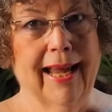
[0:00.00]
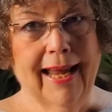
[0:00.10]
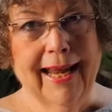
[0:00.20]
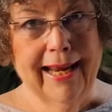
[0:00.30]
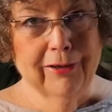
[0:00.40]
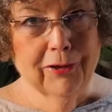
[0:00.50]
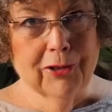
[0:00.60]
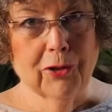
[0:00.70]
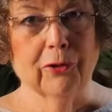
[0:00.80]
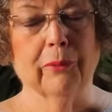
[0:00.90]
in your
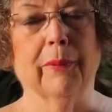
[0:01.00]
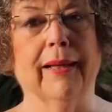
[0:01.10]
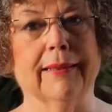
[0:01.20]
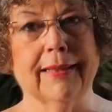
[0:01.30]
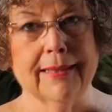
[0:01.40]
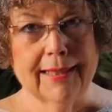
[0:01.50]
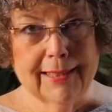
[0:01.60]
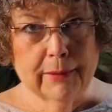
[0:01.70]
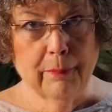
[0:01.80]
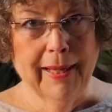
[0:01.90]
solar plexus
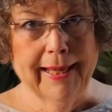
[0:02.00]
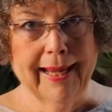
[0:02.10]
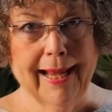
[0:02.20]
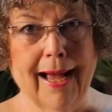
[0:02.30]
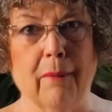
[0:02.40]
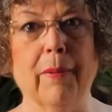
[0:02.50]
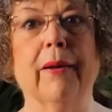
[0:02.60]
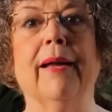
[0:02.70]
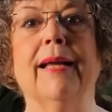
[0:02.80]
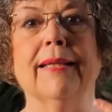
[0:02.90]
is picking up
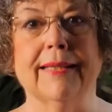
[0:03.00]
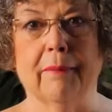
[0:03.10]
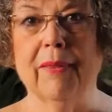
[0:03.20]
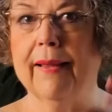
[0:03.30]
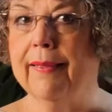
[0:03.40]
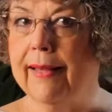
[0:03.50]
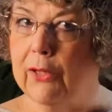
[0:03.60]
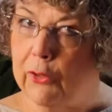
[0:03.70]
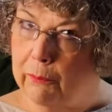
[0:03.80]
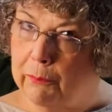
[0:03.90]
something that
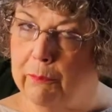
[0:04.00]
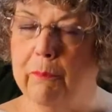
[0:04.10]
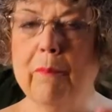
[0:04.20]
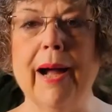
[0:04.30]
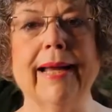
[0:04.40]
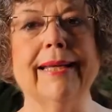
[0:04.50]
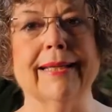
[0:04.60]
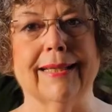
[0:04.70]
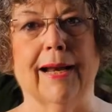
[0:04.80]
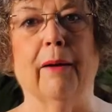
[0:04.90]
your mind
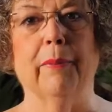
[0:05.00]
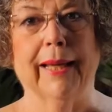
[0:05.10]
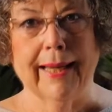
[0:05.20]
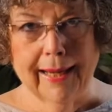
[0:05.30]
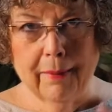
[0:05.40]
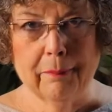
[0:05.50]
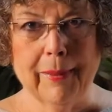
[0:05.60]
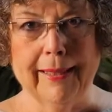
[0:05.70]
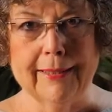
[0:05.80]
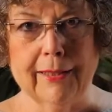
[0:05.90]
is not picking up,
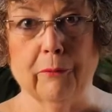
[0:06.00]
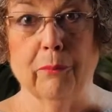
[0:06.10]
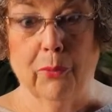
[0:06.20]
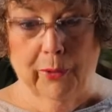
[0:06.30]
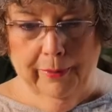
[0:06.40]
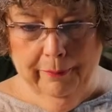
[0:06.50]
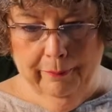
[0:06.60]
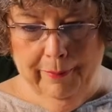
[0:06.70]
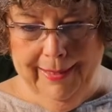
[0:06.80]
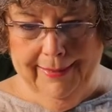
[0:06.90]
but it's an important
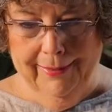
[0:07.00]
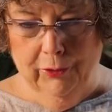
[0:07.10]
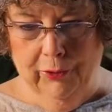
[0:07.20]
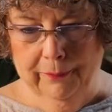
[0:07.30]
message.